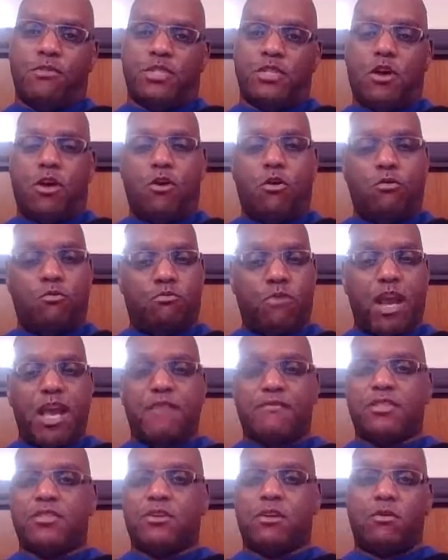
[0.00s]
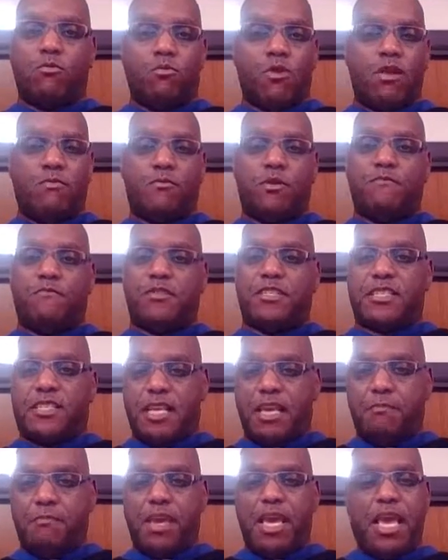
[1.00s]
So Ravens going to win one for
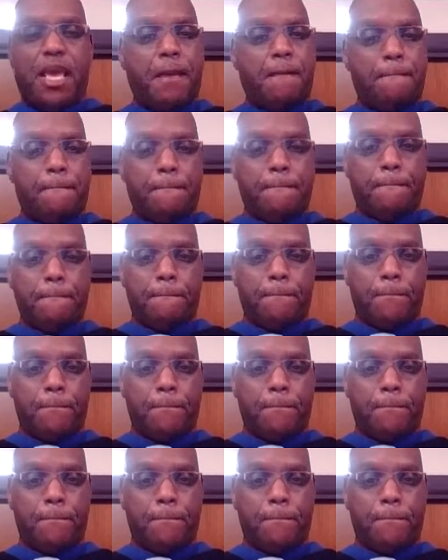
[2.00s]
CB.